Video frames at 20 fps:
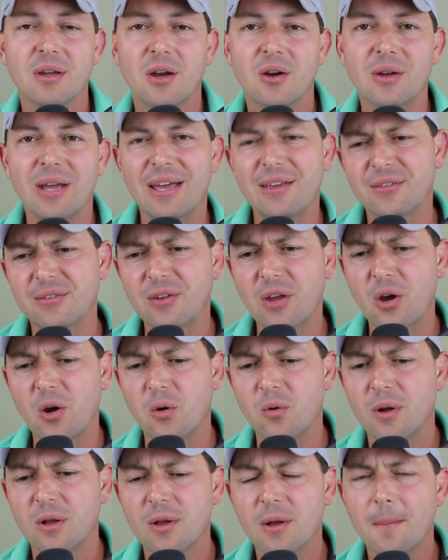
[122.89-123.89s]
Okay,
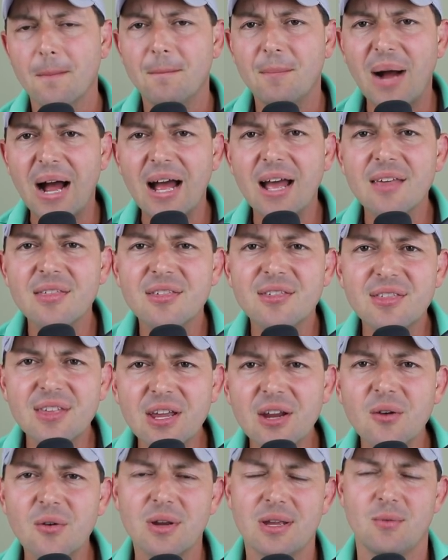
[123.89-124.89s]
so my
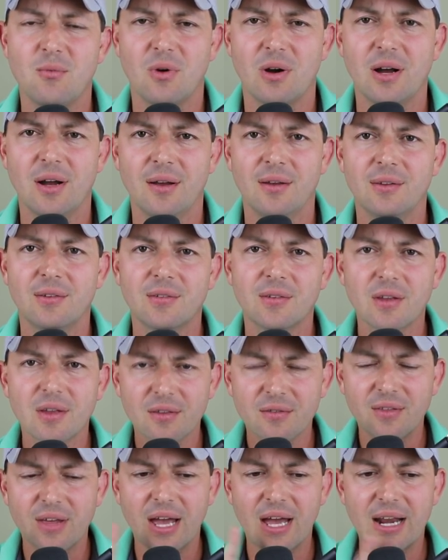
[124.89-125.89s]
theory
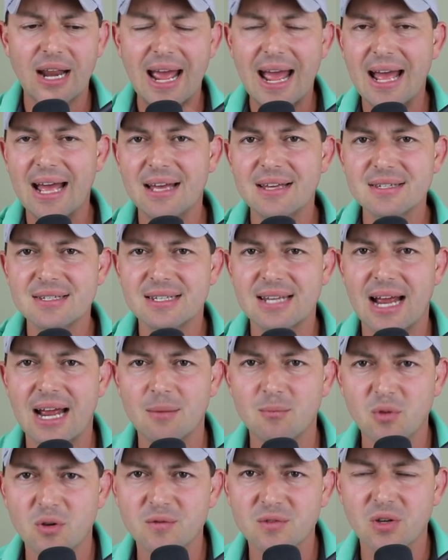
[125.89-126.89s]
was that as
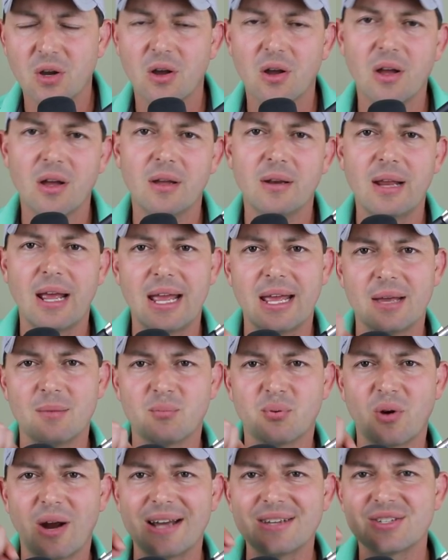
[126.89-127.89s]
time moves on
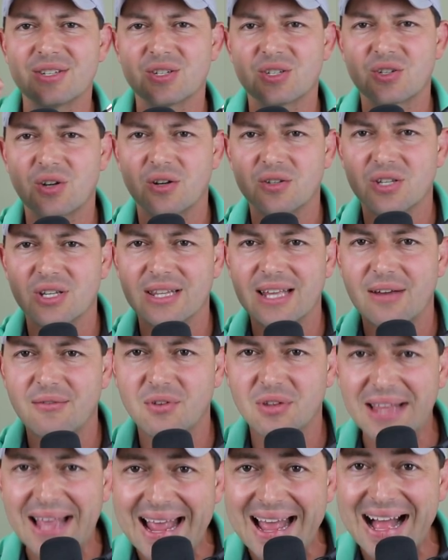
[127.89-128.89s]
and prices start to
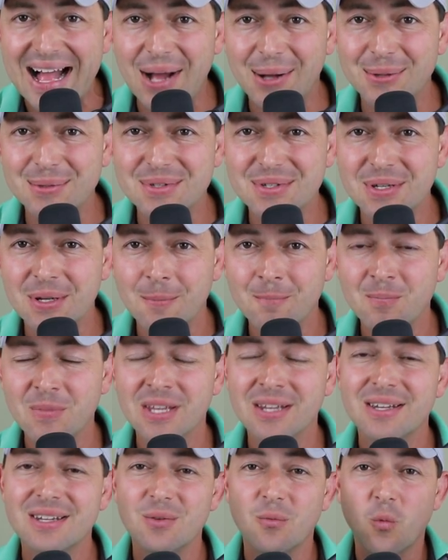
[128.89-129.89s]
level out,
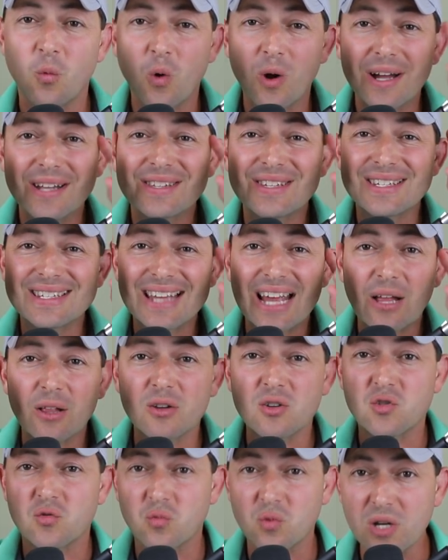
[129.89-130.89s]
once
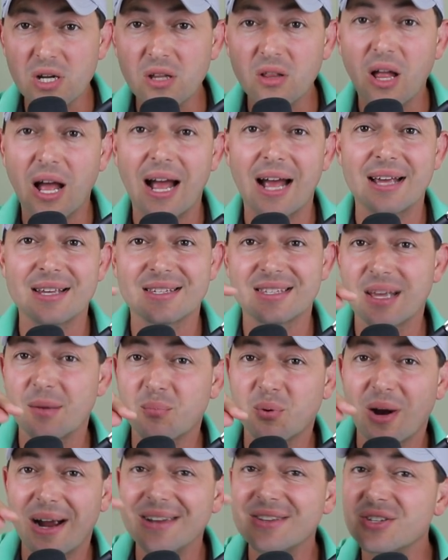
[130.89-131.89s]
sellers realize
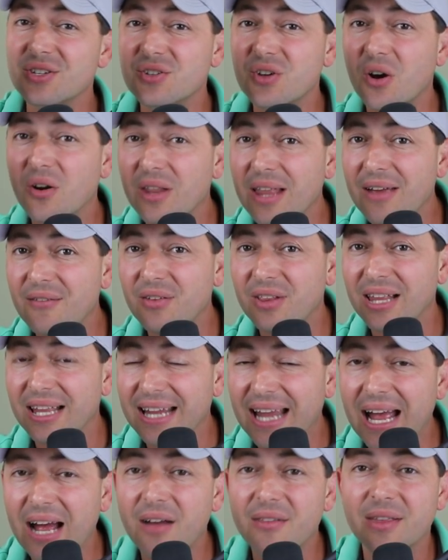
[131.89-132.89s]
that prices are
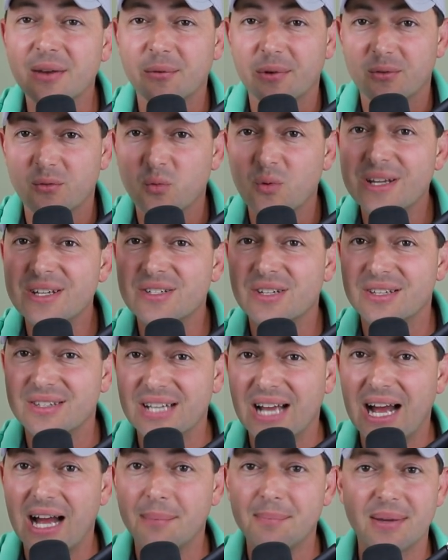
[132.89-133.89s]
leveling out and they've reached the
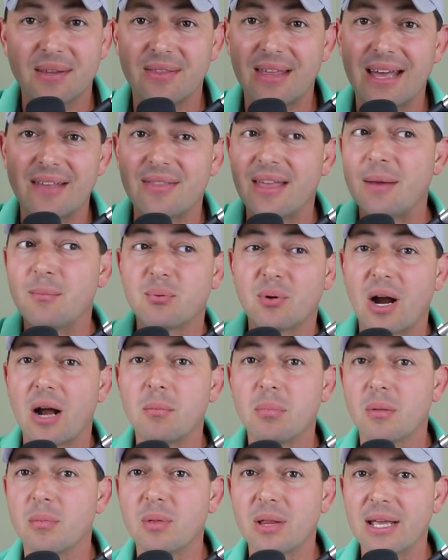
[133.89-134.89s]
top, and that they
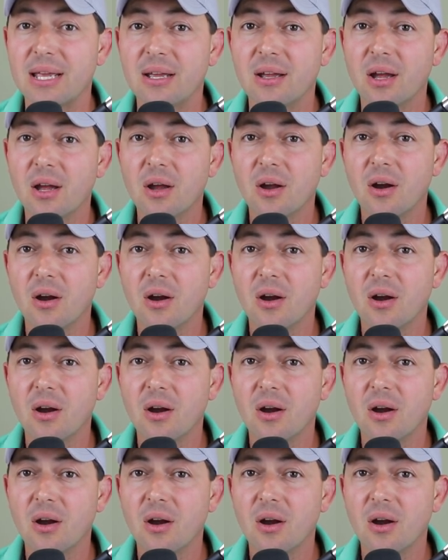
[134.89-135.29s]
probably